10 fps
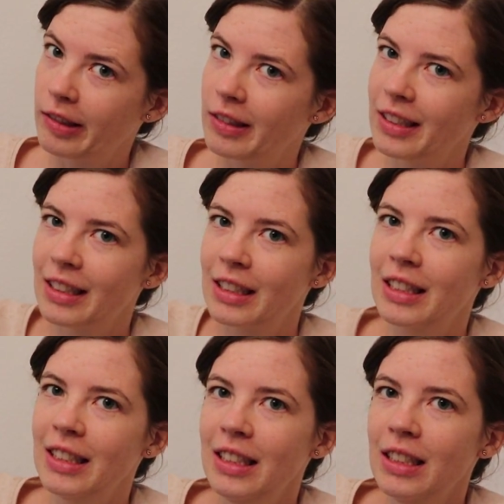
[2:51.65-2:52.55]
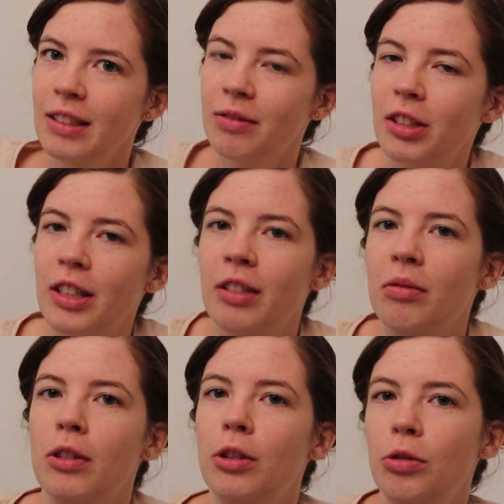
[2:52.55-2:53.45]
let's see what I
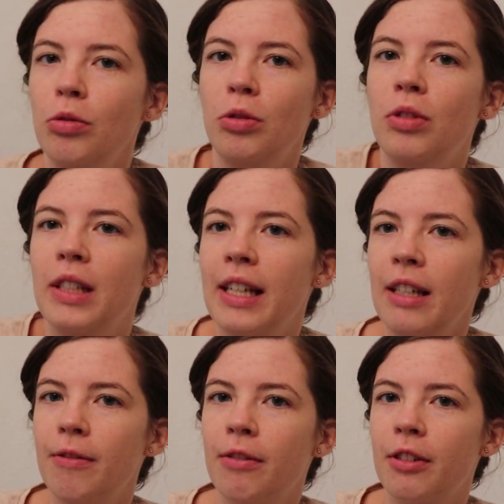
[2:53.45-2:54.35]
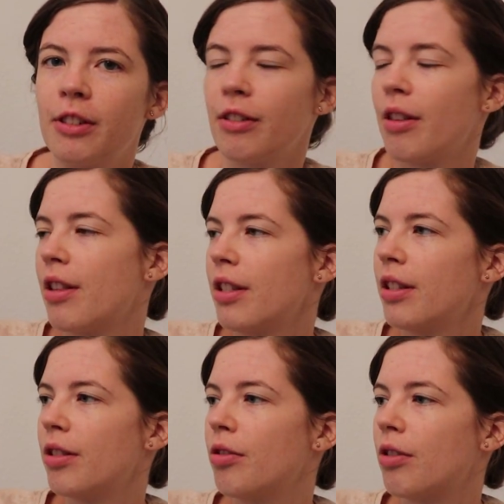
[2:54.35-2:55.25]
will do today for
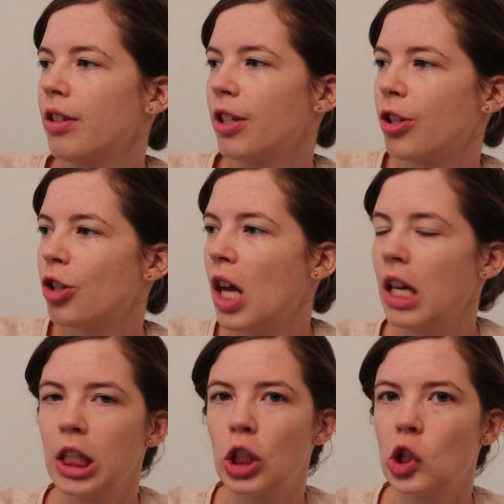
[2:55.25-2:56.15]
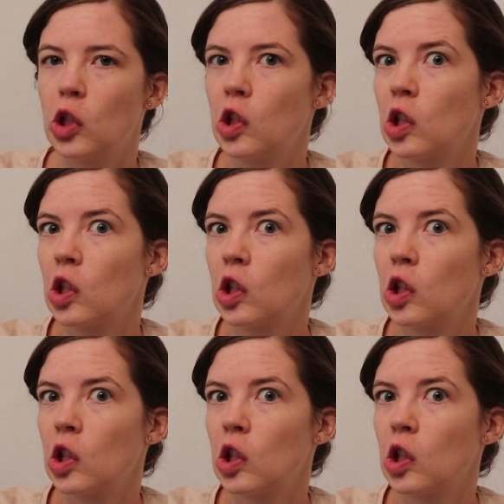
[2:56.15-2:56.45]
this drawing challenge.